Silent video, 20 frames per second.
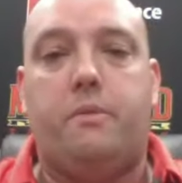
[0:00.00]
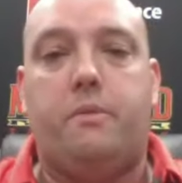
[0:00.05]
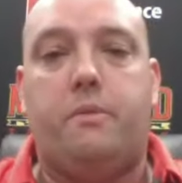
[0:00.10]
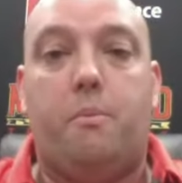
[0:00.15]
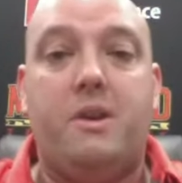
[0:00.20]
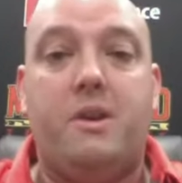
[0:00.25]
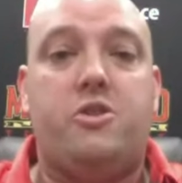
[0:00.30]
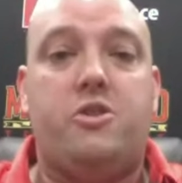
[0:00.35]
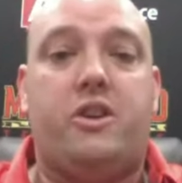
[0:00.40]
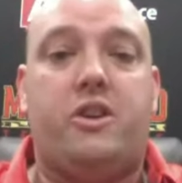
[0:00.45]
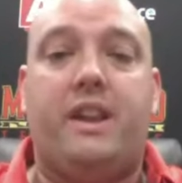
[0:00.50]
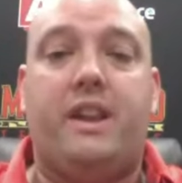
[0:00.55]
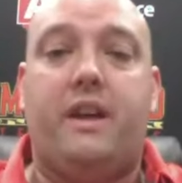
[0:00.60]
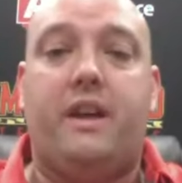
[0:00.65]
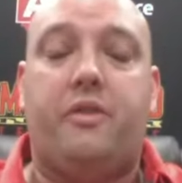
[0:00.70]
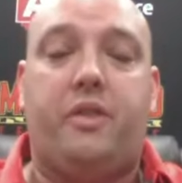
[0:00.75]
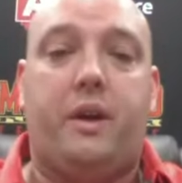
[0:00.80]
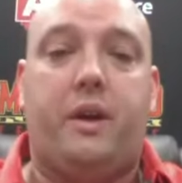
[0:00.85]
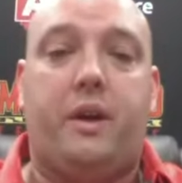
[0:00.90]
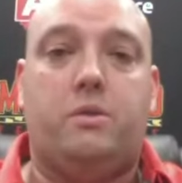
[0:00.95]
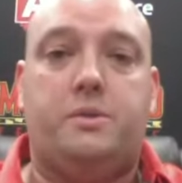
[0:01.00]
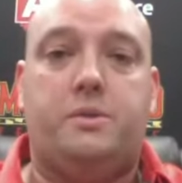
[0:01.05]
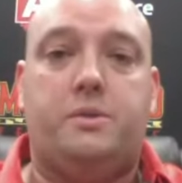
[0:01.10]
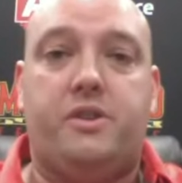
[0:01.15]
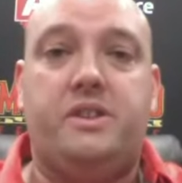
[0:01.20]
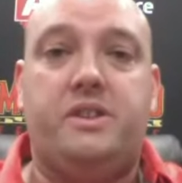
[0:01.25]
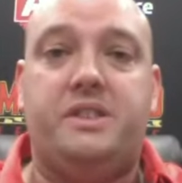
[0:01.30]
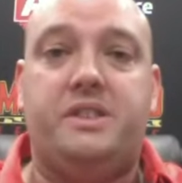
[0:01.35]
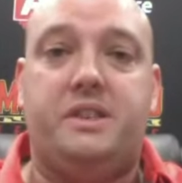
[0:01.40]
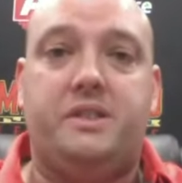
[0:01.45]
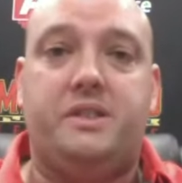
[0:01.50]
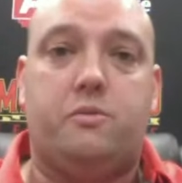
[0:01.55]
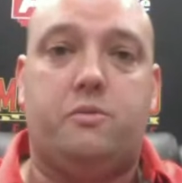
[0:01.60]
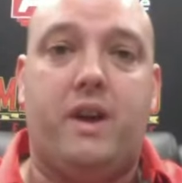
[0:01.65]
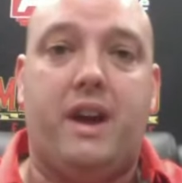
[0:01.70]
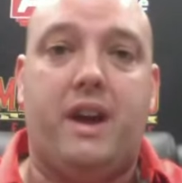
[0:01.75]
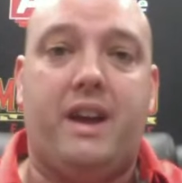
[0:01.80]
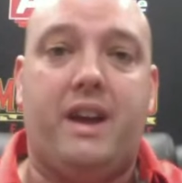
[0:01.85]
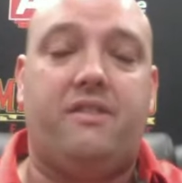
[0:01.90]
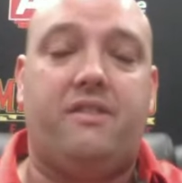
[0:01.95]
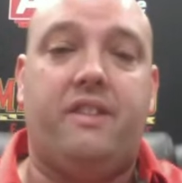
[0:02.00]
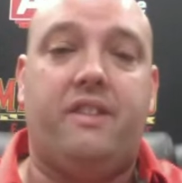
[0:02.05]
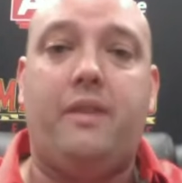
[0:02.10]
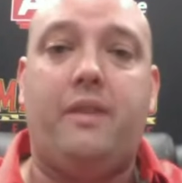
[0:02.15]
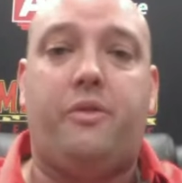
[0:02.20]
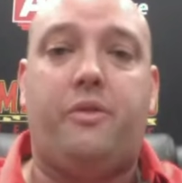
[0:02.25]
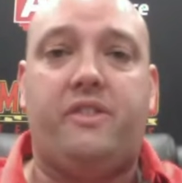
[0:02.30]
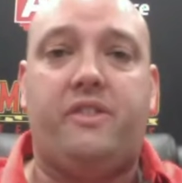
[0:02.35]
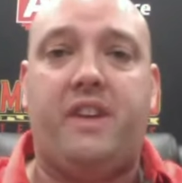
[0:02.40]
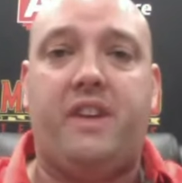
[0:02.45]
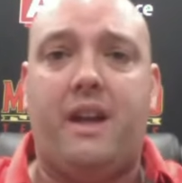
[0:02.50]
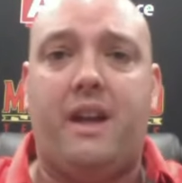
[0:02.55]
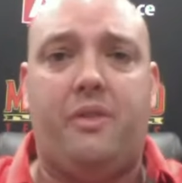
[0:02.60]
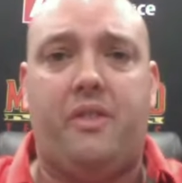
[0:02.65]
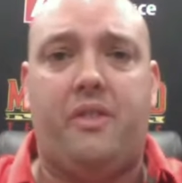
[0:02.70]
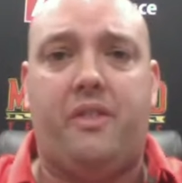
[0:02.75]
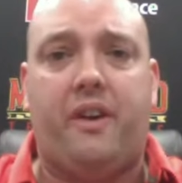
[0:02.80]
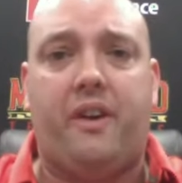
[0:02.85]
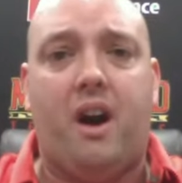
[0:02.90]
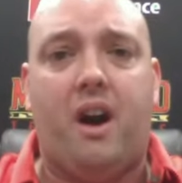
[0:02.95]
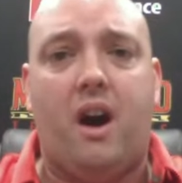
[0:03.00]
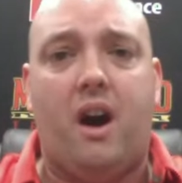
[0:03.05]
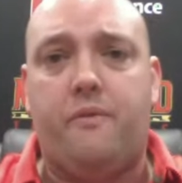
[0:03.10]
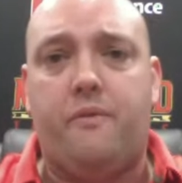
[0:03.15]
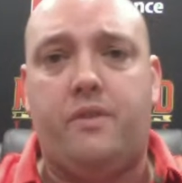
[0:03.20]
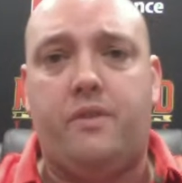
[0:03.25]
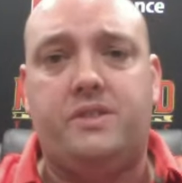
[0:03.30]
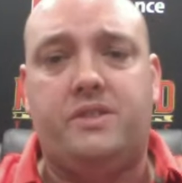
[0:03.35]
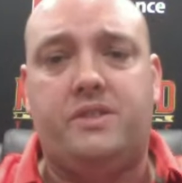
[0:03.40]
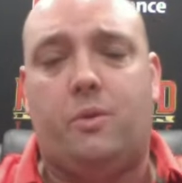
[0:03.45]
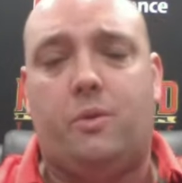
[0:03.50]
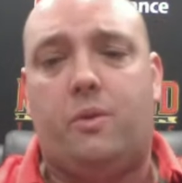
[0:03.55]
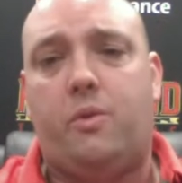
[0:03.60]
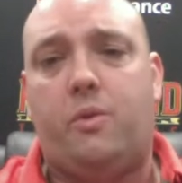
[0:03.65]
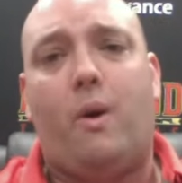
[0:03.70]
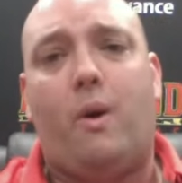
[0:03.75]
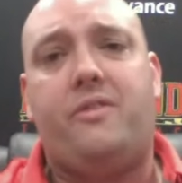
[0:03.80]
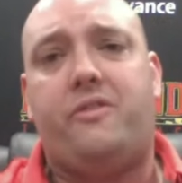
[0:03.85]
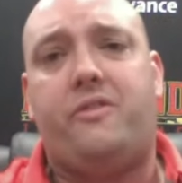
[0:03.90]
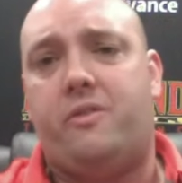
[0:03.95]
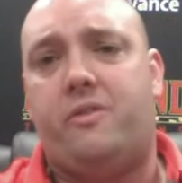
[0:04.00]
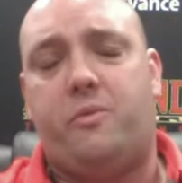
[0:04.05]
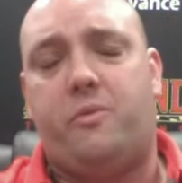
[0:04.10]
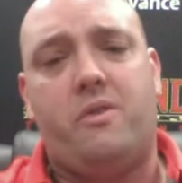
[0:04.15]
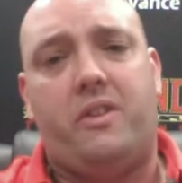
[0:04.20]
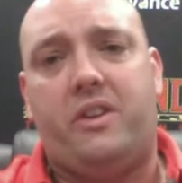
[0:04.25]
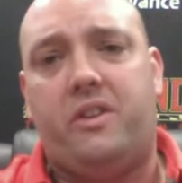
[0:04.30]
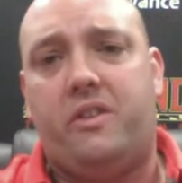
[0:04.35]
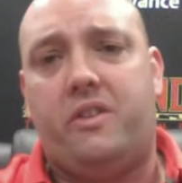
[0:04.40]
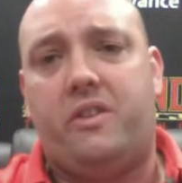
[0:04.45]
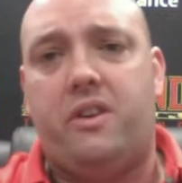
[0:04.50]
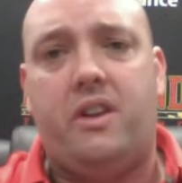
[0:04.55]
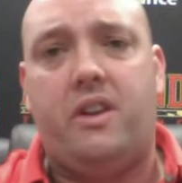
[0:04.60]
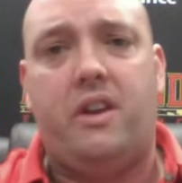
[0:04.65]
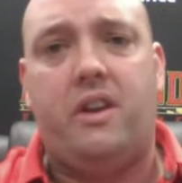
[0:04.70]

know, Michigan I think was preseason ranked ninth or tenth in the conference. Northwestern's really good